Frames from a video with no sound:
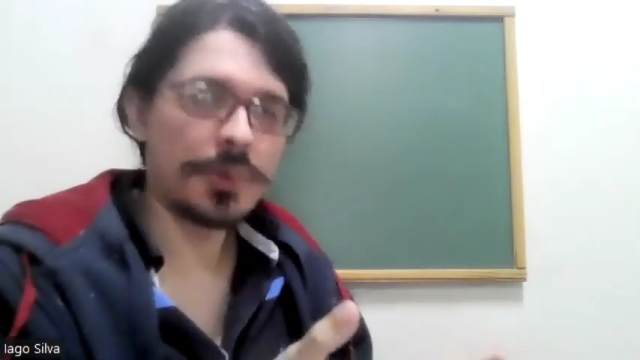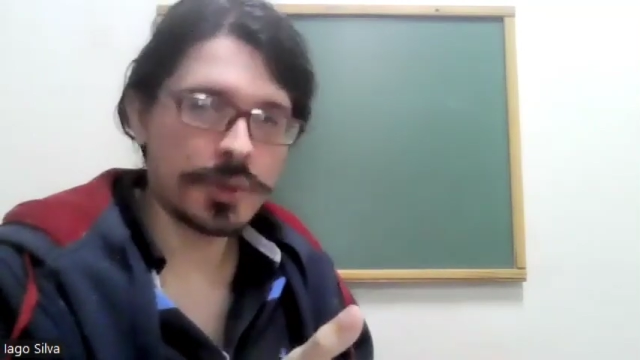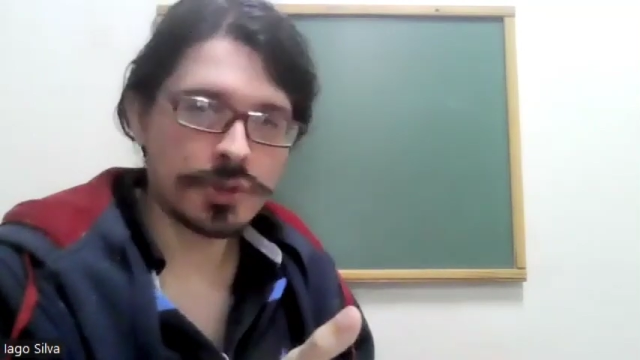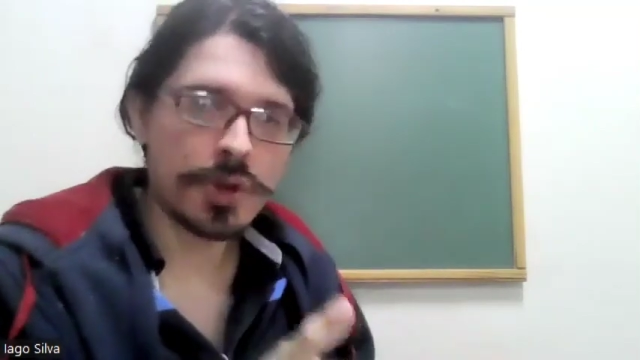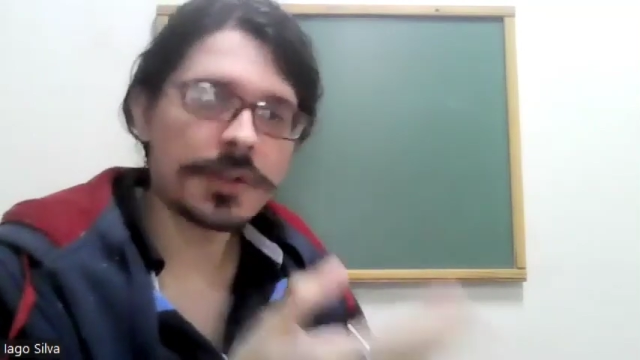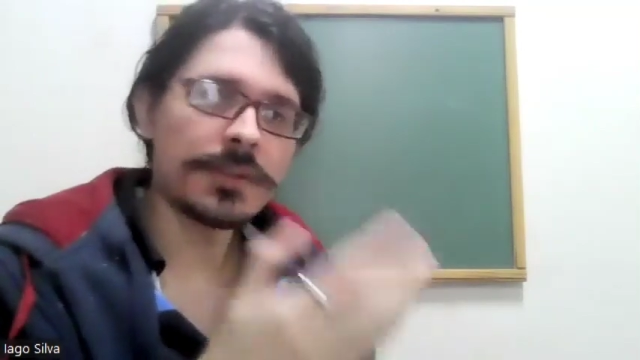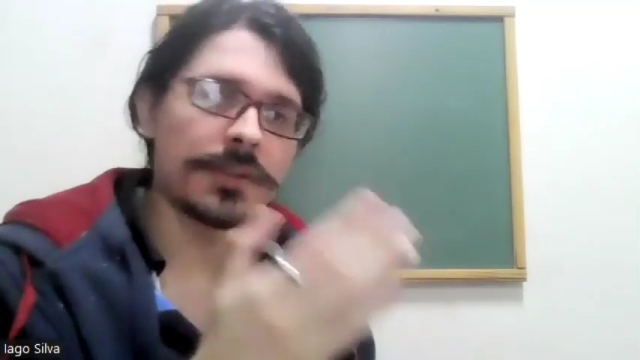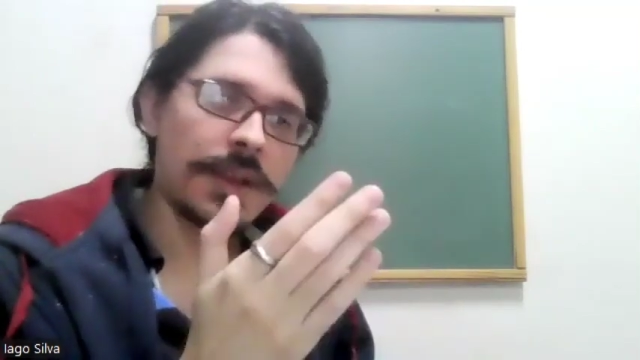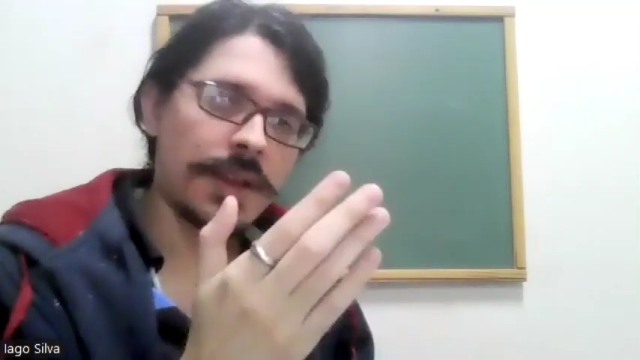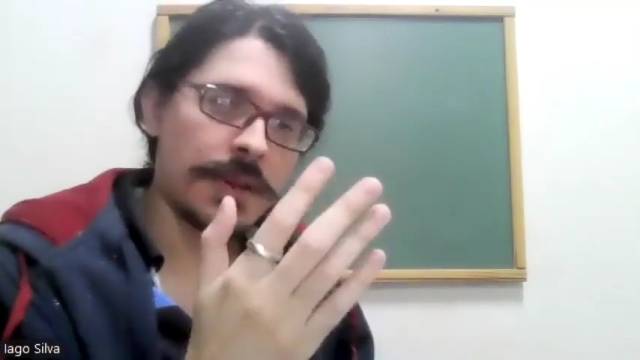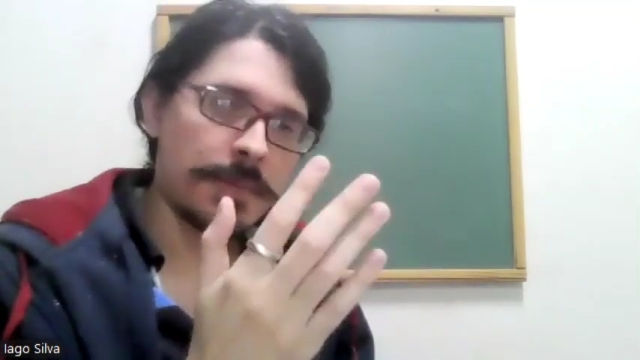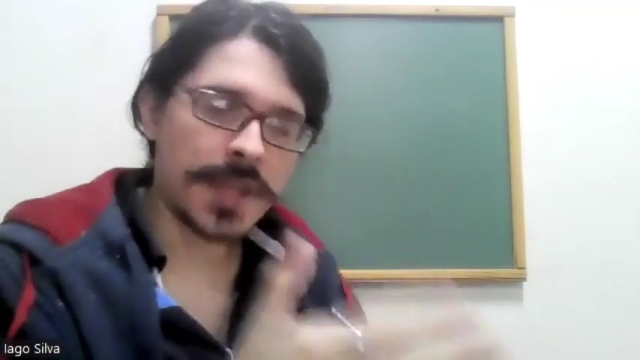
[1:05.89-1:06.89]
We're talking
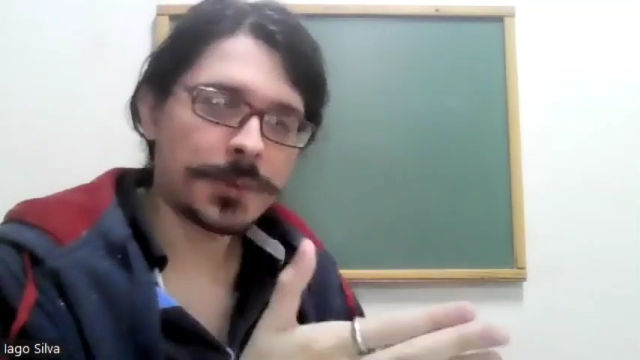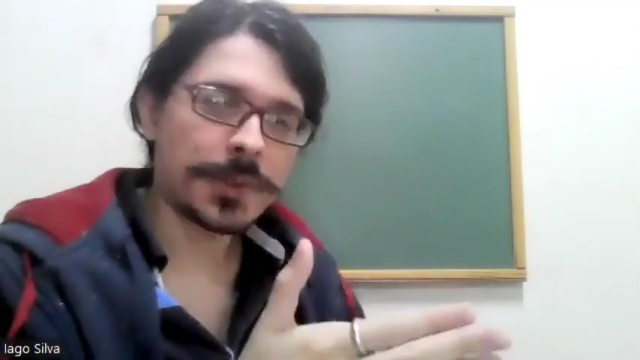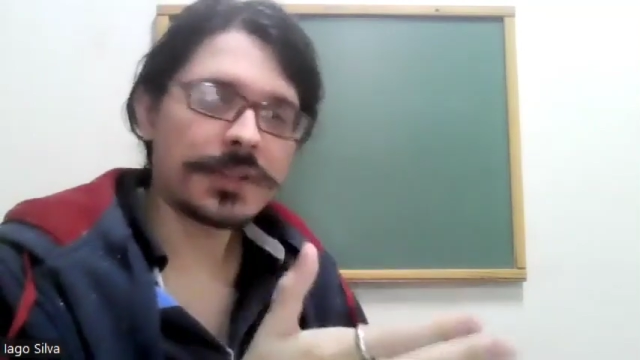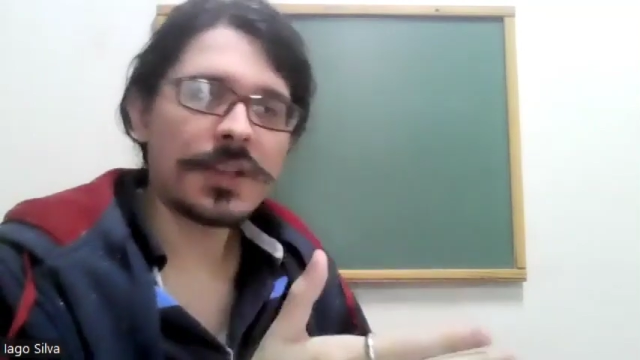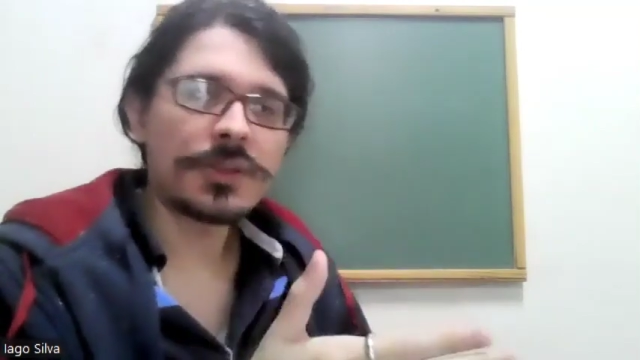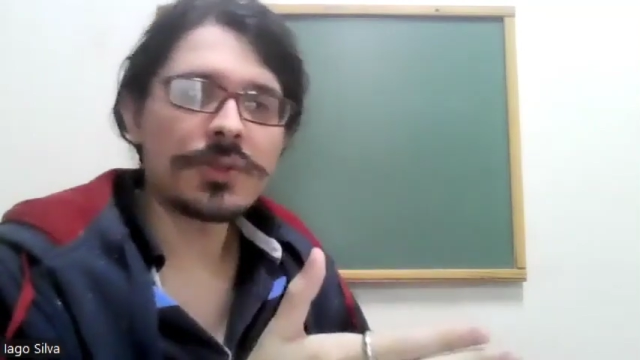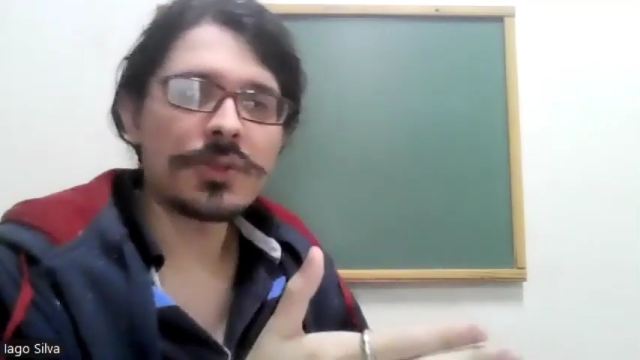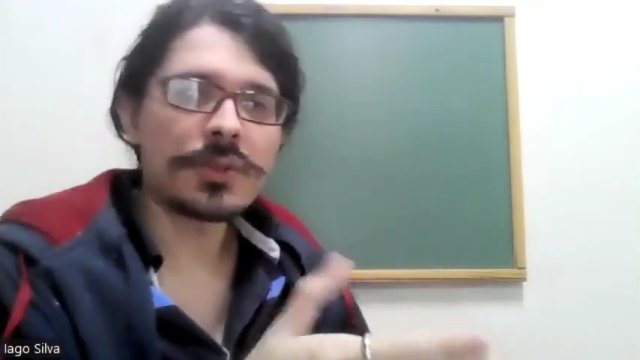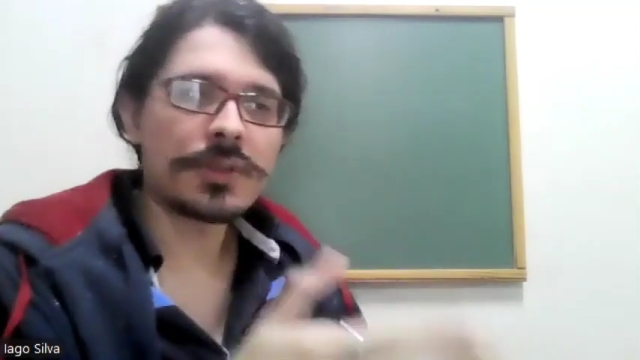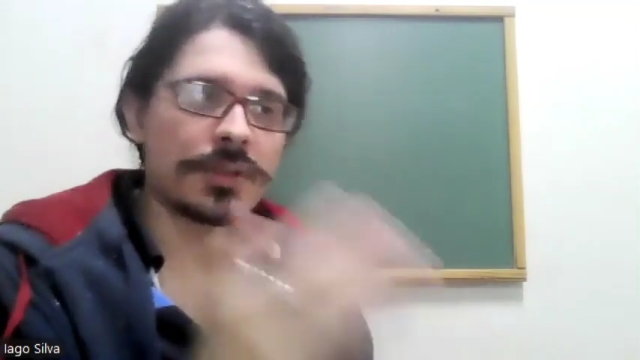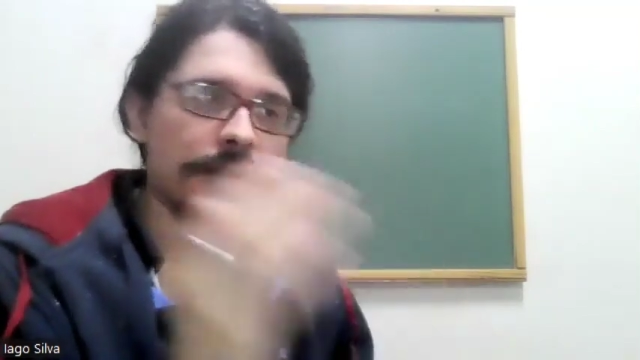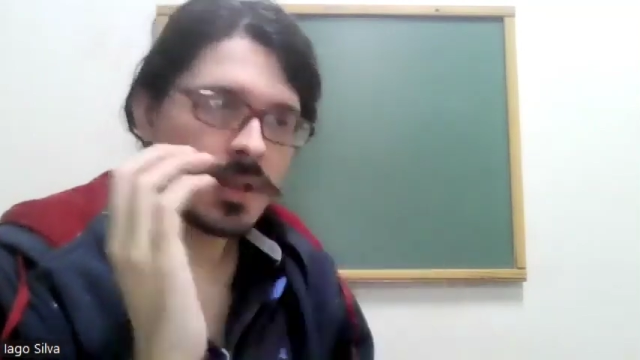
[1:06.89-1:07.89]
metric
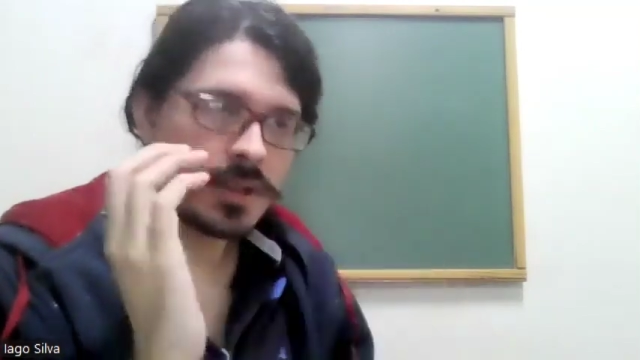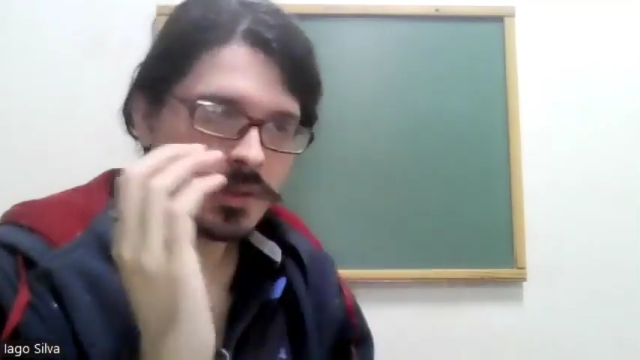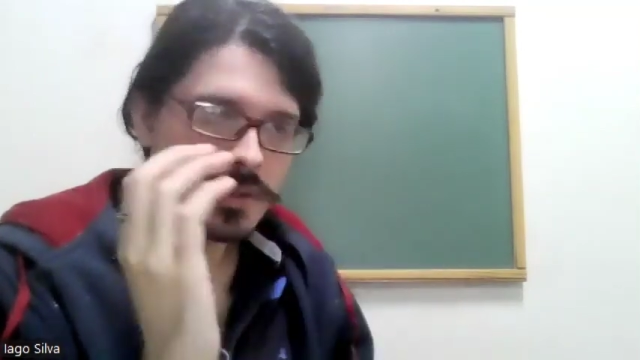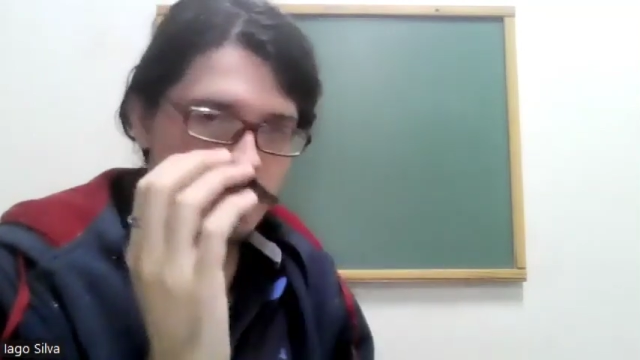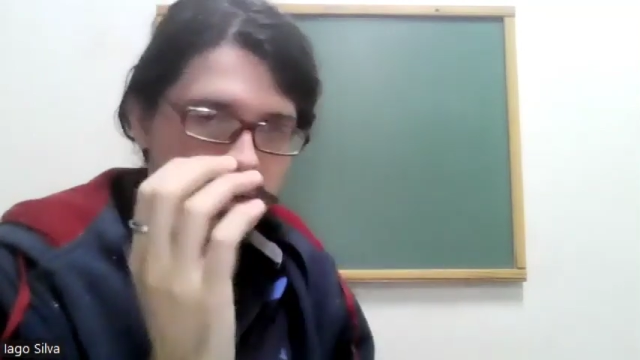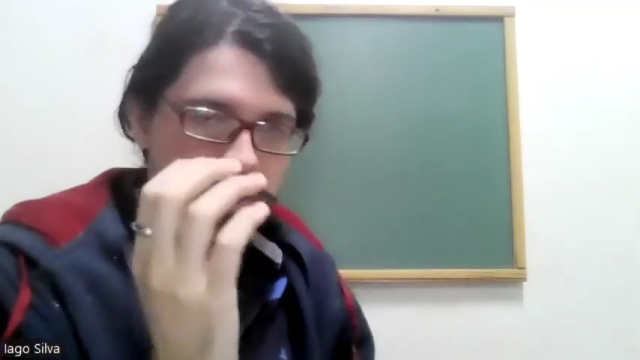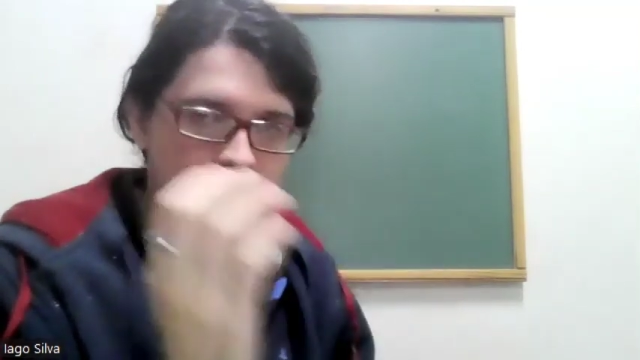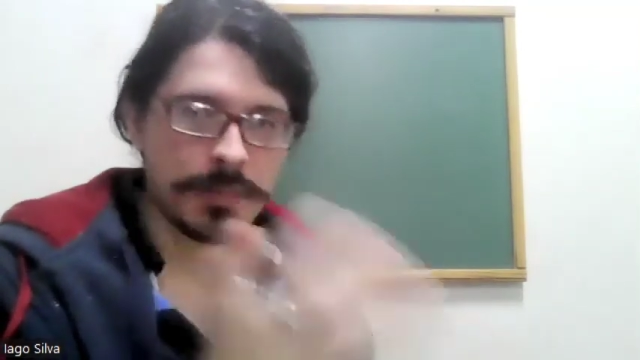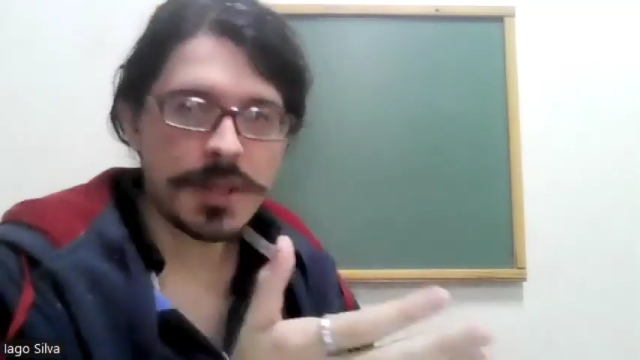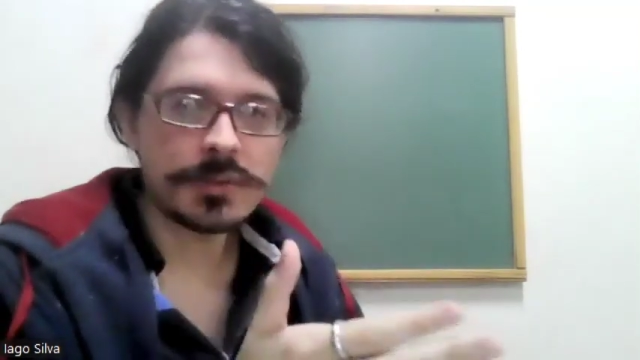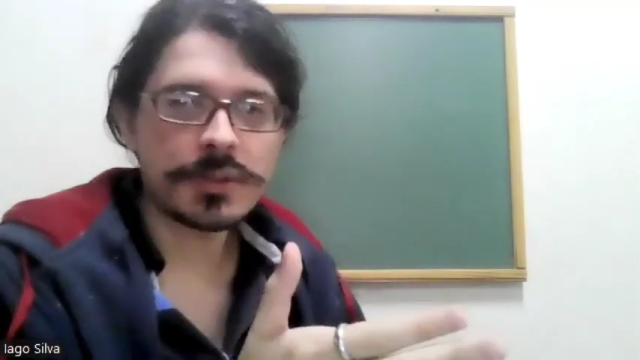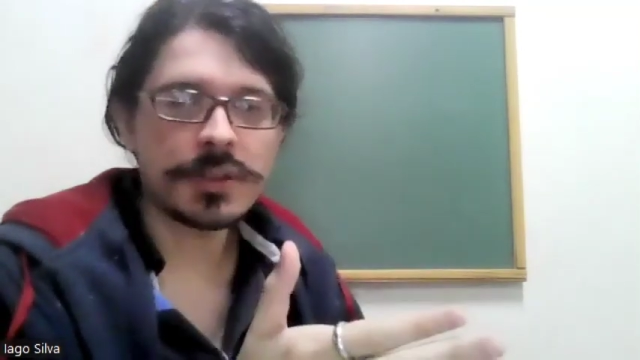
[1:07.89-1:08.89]
tensors and the
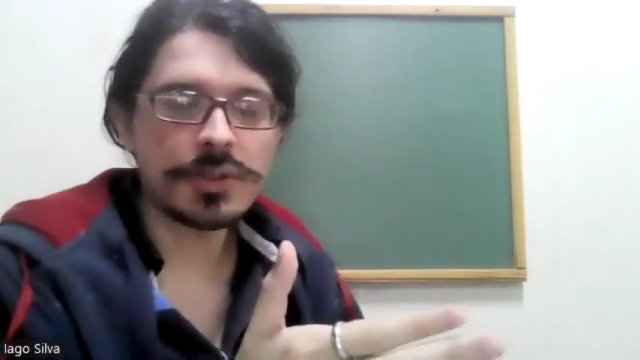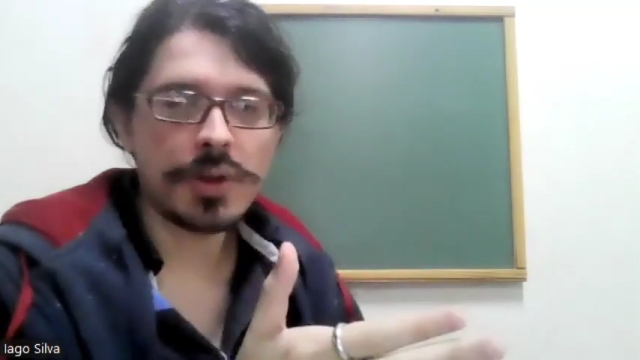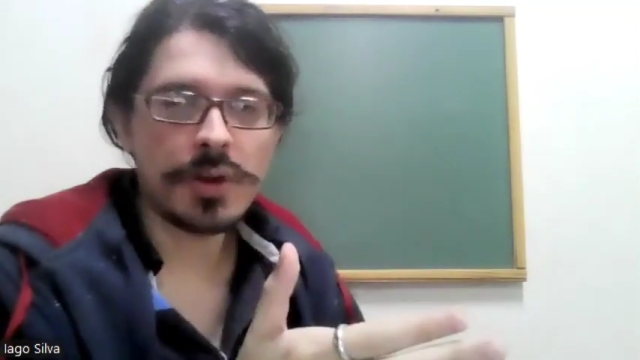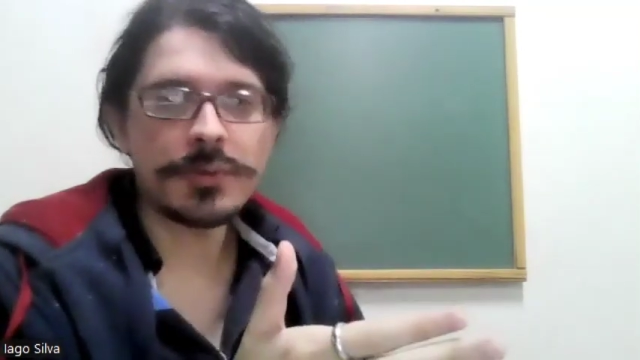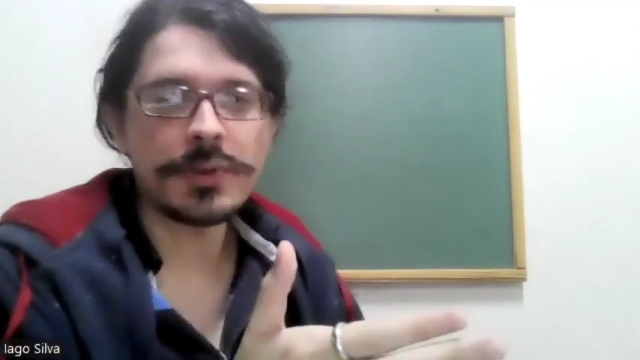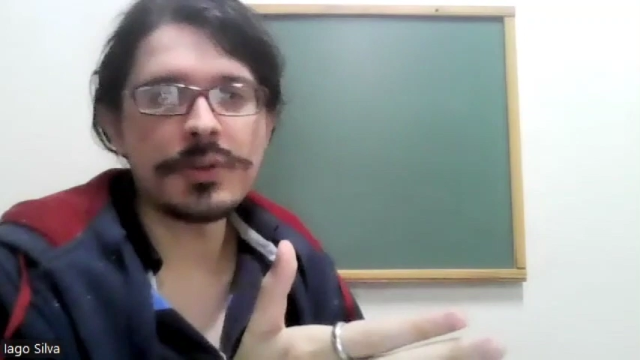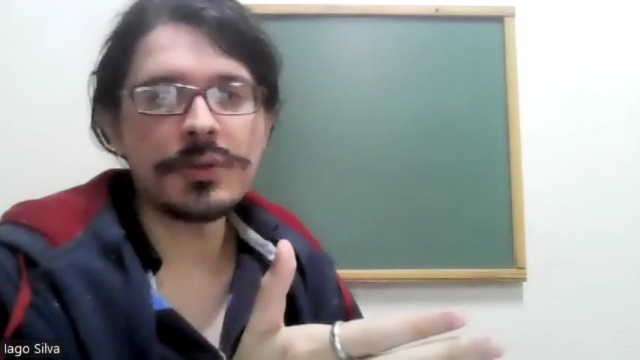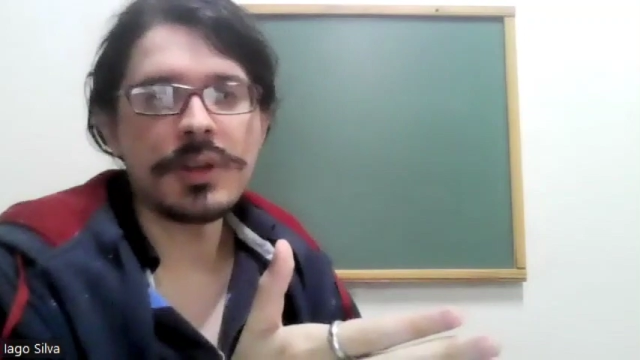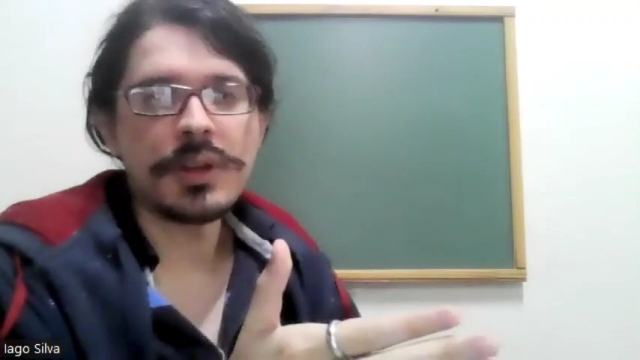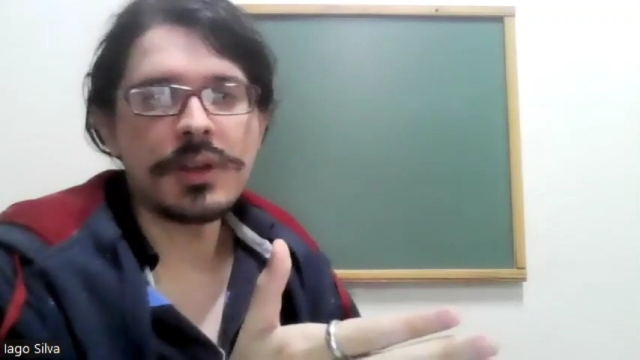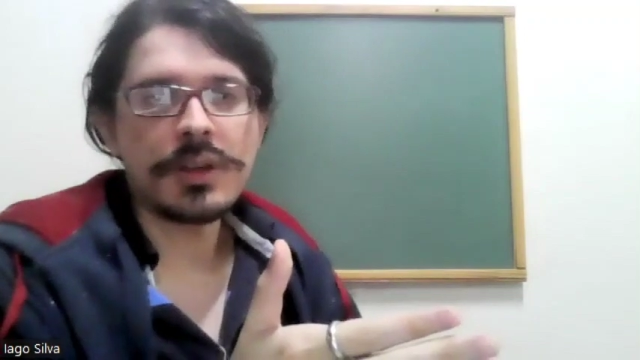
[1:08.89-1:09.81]
Riemann-Christoffel